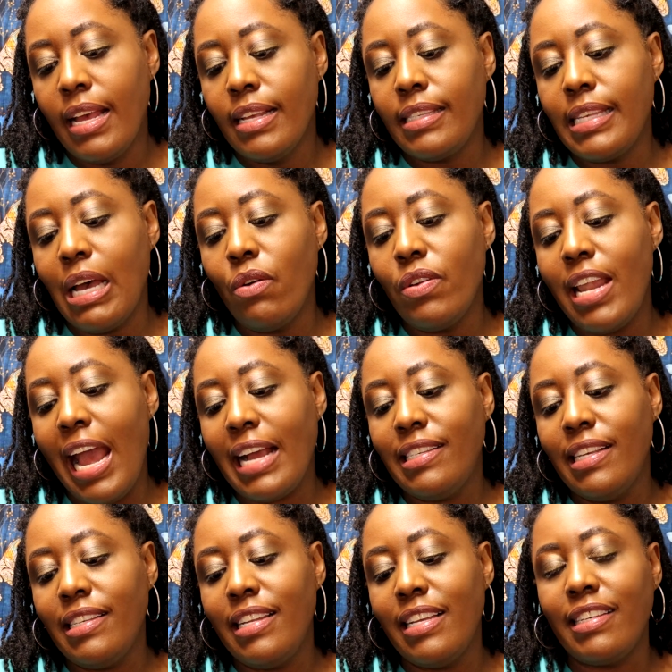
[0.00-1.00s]
So
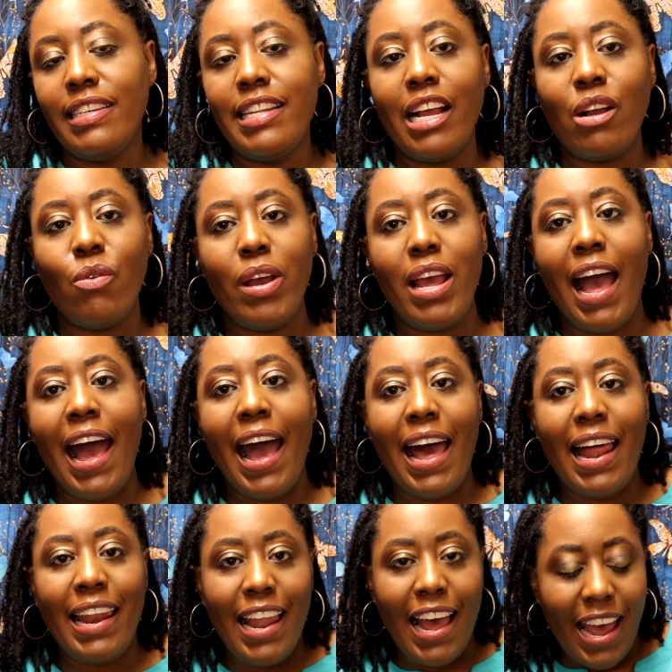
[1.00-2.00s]
next is this liquid
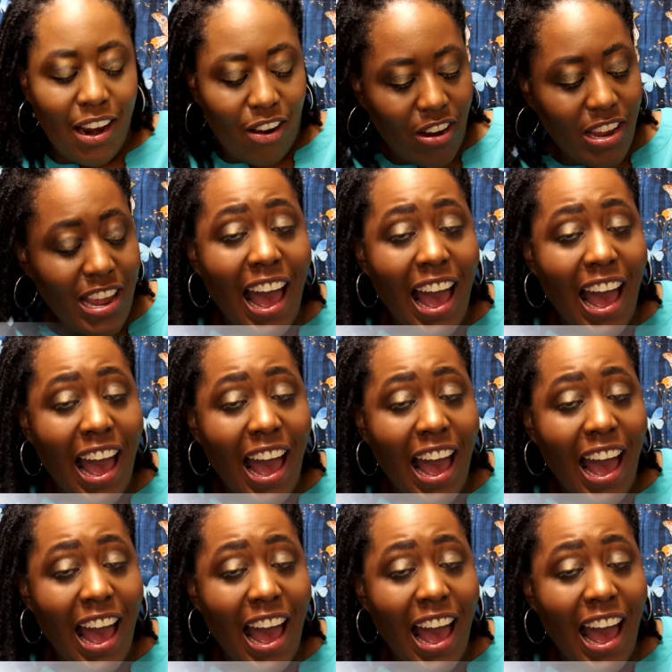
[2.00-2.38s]
eyeliner.